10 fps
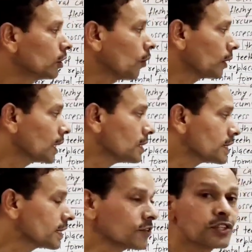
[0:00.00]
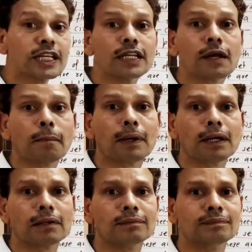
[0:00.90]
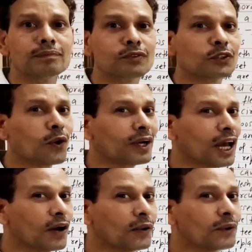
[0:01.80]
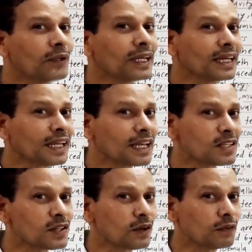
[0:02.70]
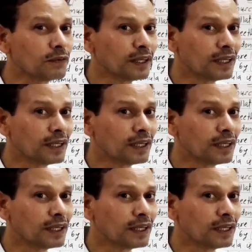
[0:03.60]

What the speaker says: Total 16 number. Note down, in case of